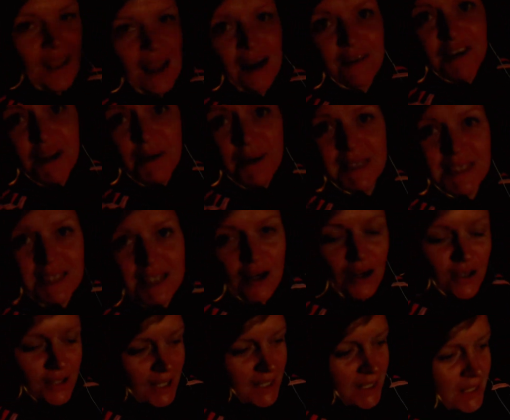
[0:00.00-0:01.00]
I've no idea
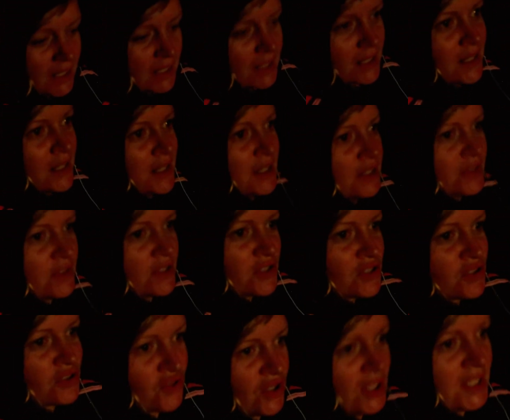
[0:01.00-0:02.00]
on like the
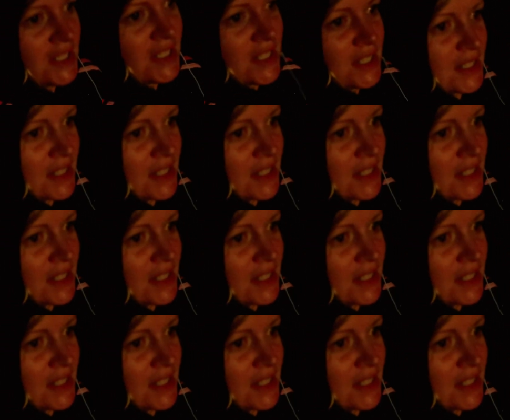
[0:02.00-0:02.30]
streets